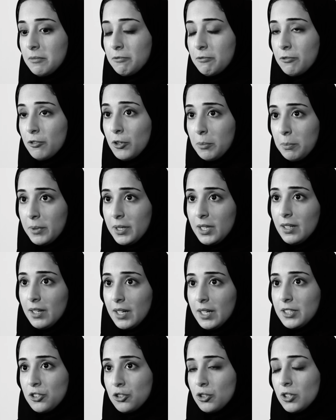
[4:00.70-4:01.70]
for me,
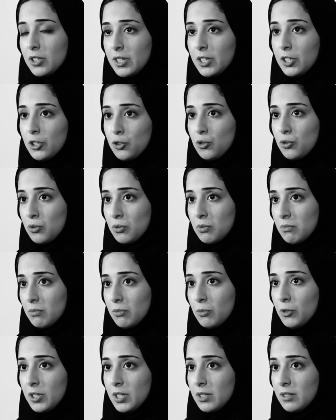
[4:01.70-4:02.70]
I struggled
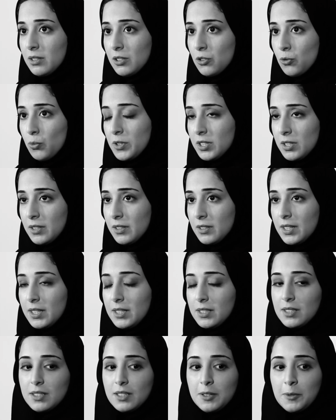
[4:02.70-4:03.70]
with it. It wasn't
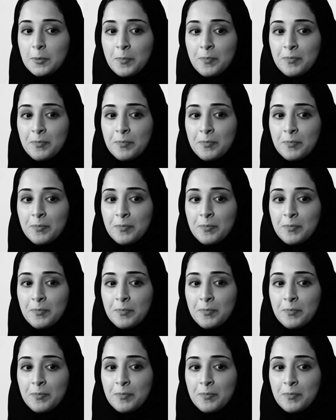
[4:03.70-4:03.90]
easy.